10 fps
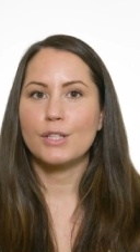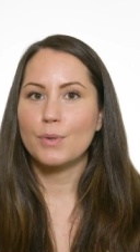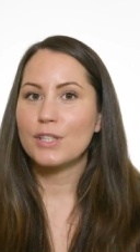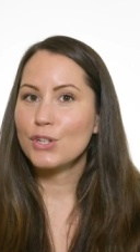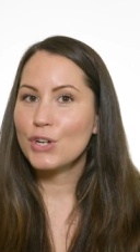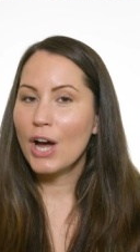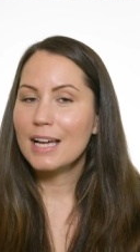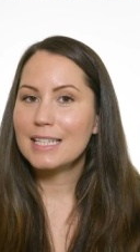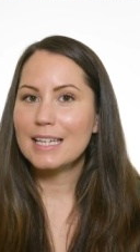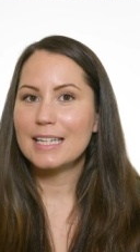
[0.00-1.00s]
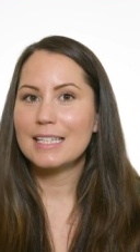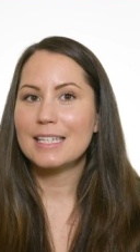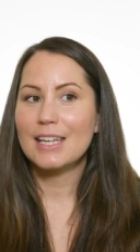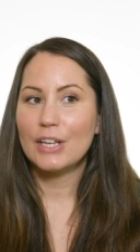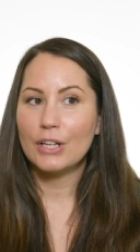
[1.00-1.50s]
So it's not
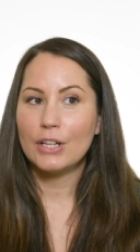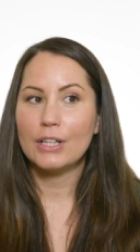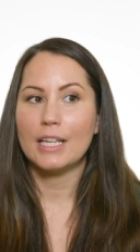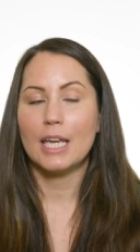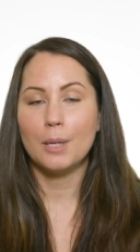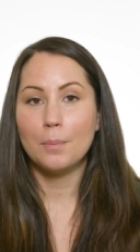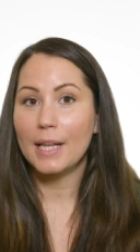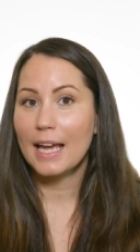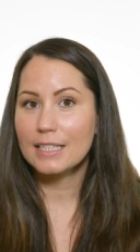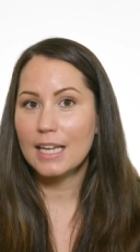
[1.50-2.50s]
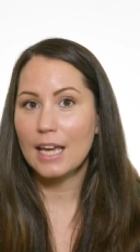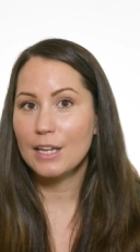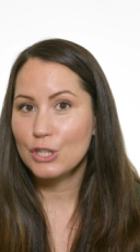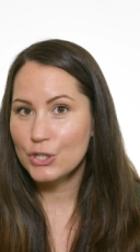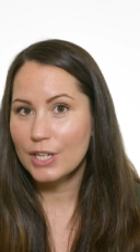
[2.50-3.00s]
until
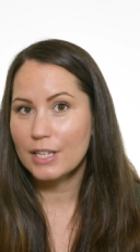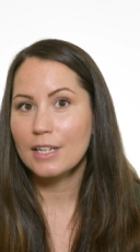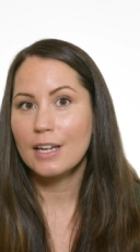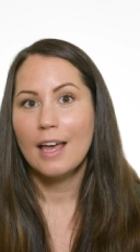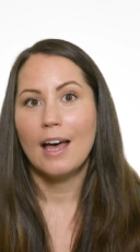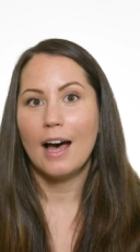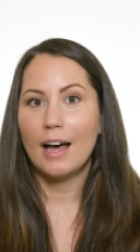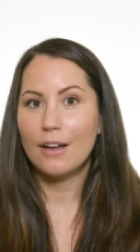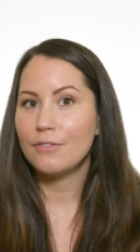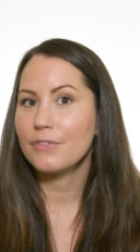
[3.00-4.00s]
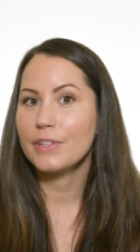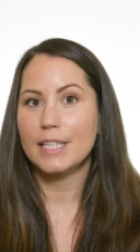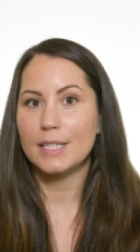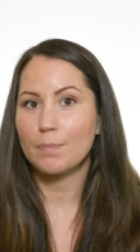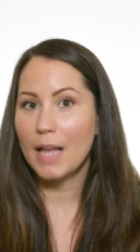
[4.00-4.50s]
implantation of
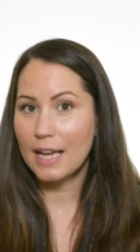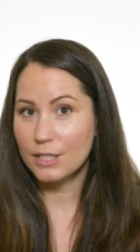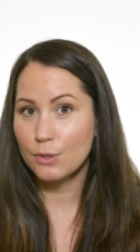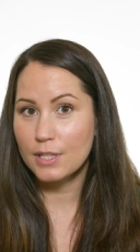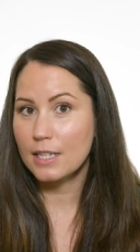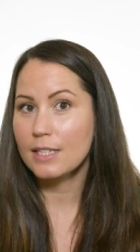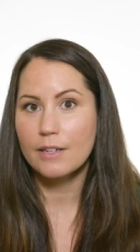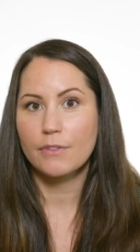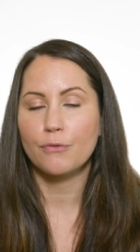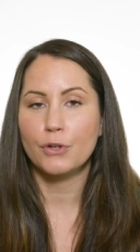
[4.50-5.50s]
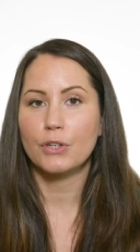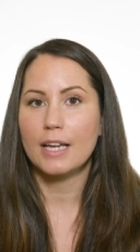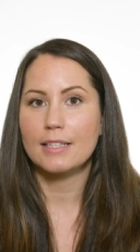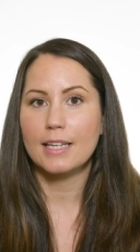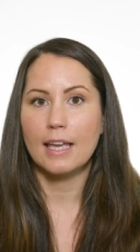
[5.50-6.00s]
this blastocyst, of the
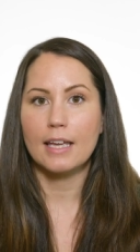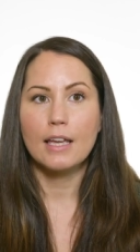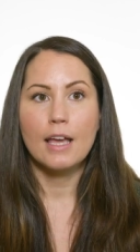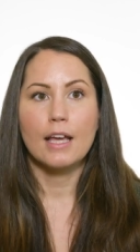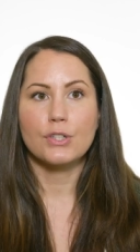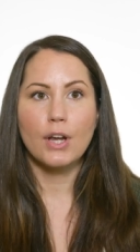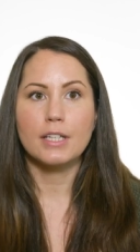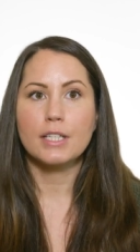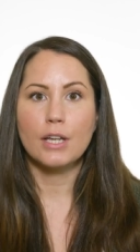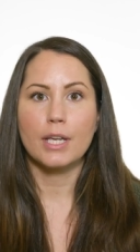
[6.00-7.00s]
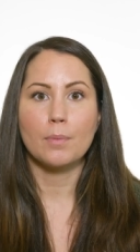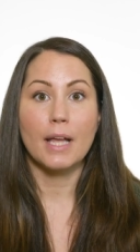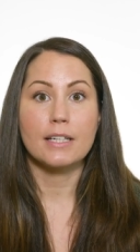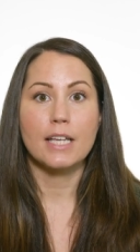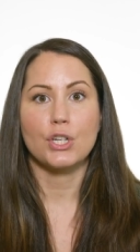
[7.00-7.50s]
fertilized egg, it's not until
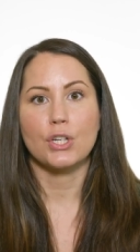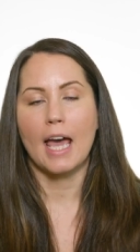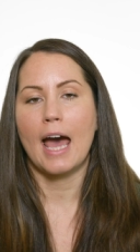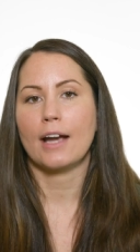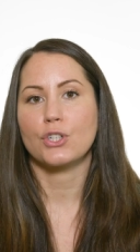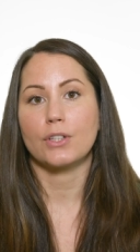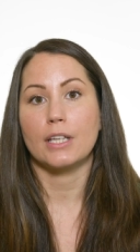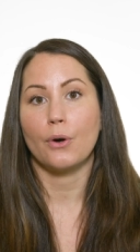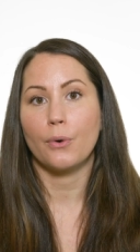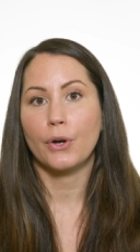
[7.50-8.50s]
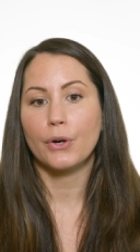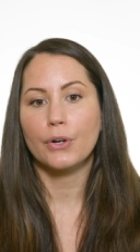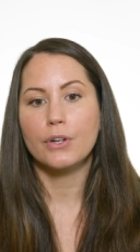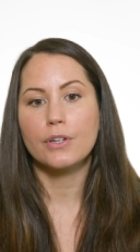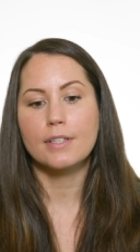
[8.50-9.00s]
implantation actually
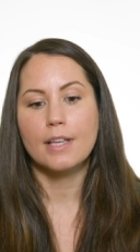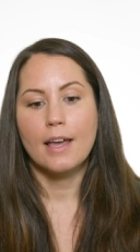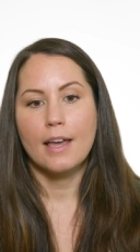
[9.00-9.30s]
occurs